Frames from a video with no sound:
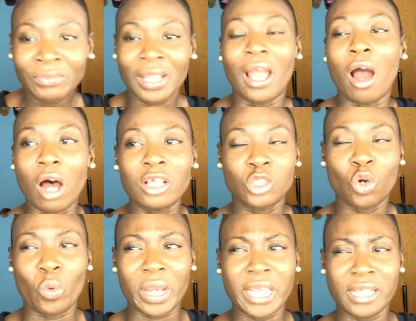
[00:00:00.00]
And
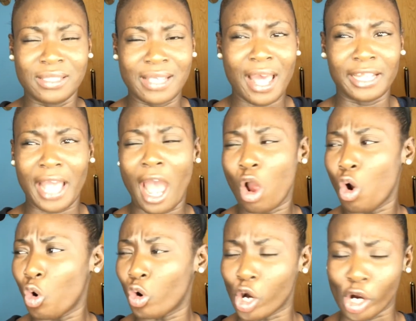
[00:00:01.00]
also when he said that,
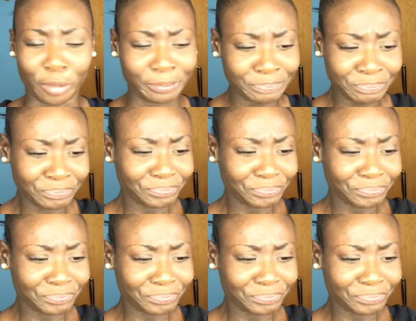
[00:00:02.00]
oh, um,